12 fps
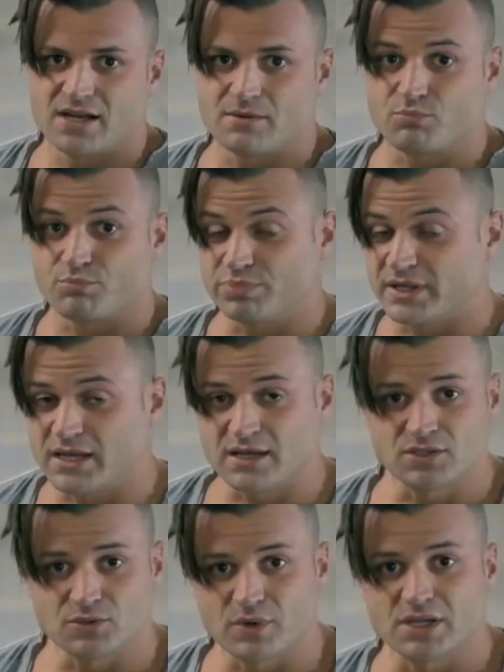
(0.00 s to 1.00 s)
that I'm
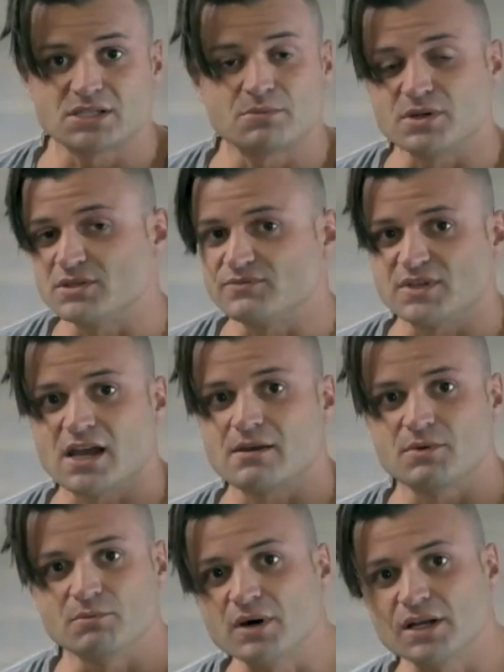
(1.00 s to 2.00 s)
planning to waste a bunch of
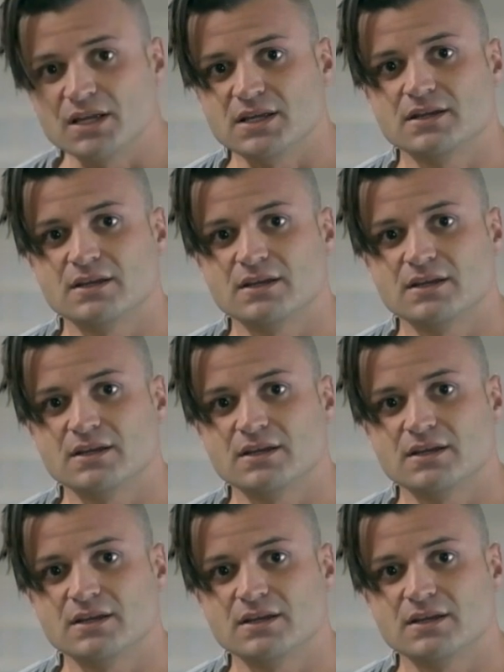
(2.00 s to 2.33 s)
time and money